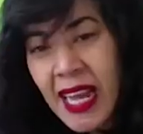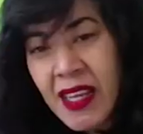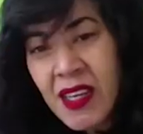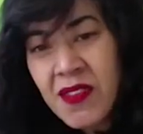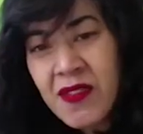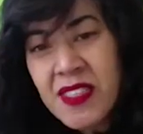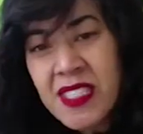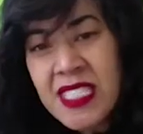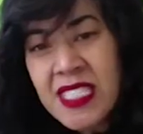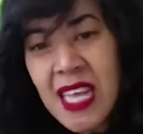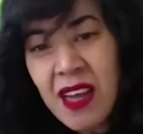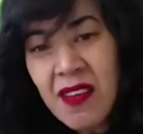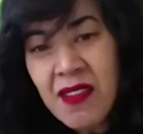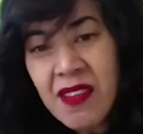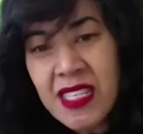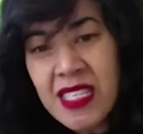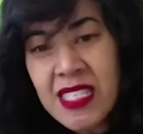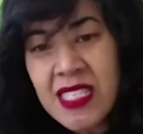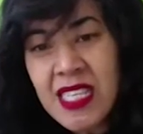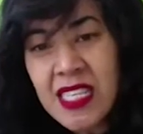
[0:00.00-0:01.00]
of
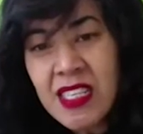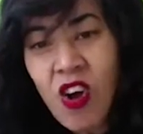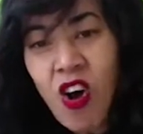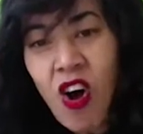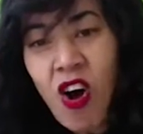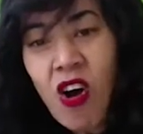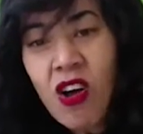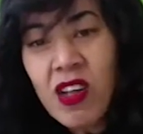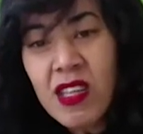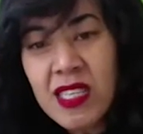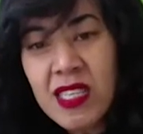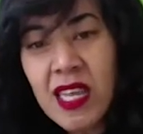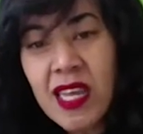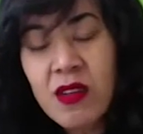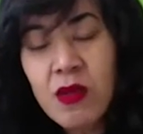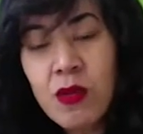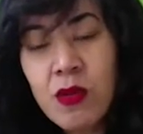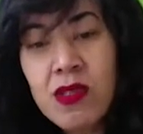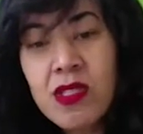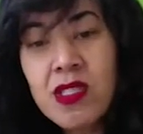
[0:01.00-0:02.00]
discovered is that art
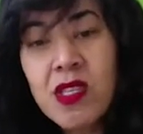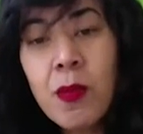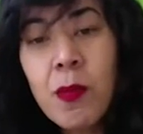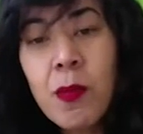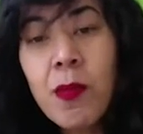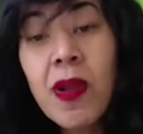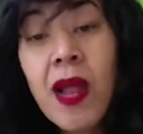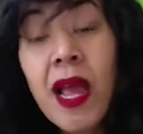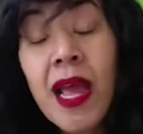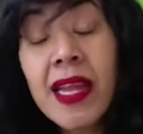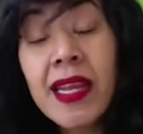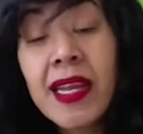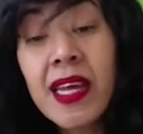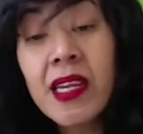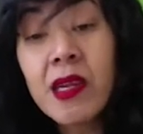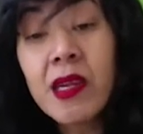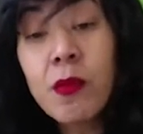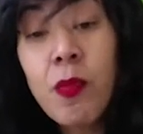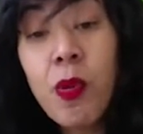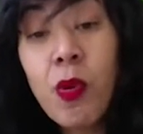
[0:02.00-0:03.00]
had also played
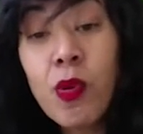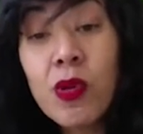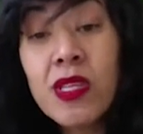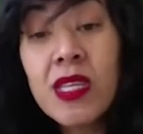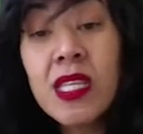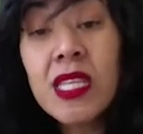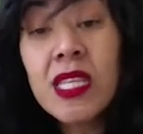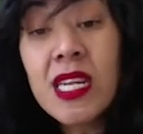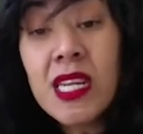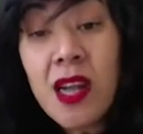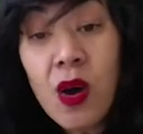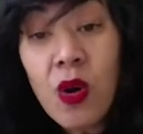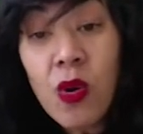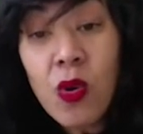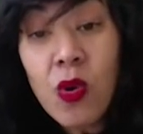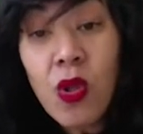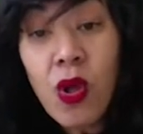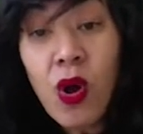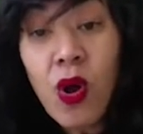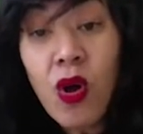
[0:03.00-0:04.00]
an important
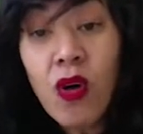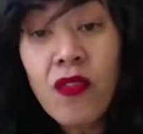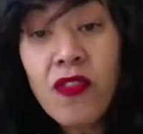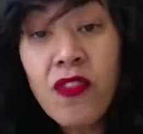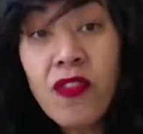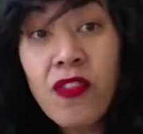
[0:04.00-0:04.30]
role of